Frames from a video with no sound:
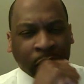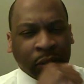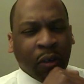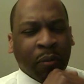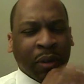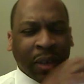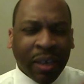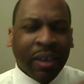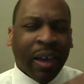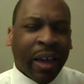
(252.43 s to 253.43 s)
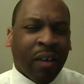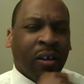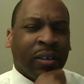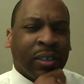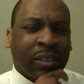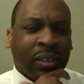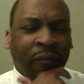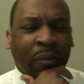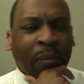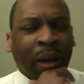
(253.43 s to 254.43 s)
So King had all this
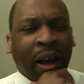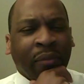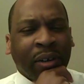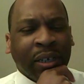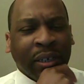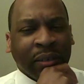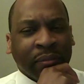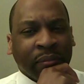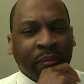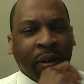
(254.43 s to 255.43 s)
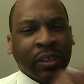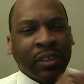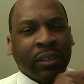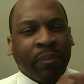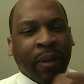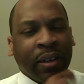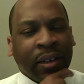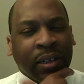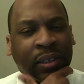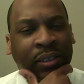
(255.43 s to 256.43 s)
stuff in mind when he participated
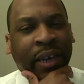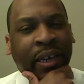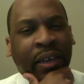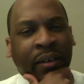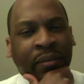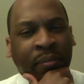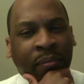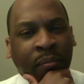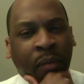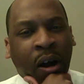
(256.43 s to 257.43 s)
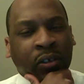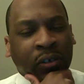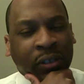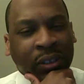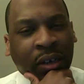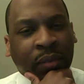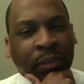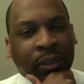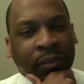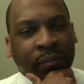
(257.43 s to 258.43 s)
in the second march on
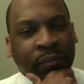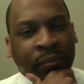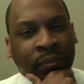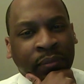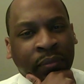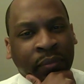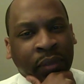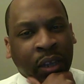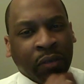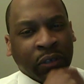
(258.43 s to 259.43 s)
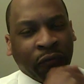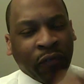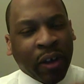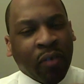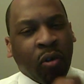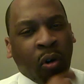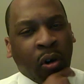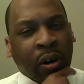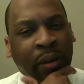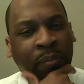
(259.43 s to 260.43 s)
Selma. There was a federal
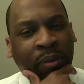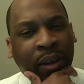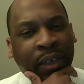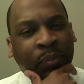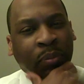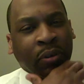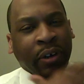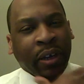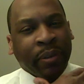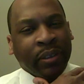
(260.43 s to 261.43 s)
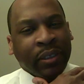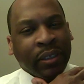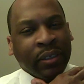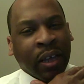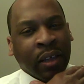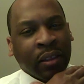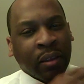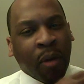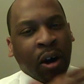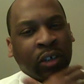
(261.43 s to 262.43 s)
order in place prohibiting
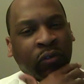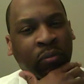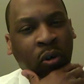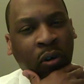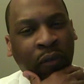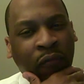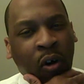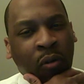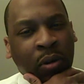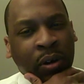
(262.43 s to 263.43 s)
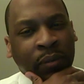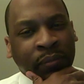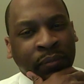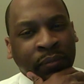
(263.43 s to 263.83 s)
the march from going forward.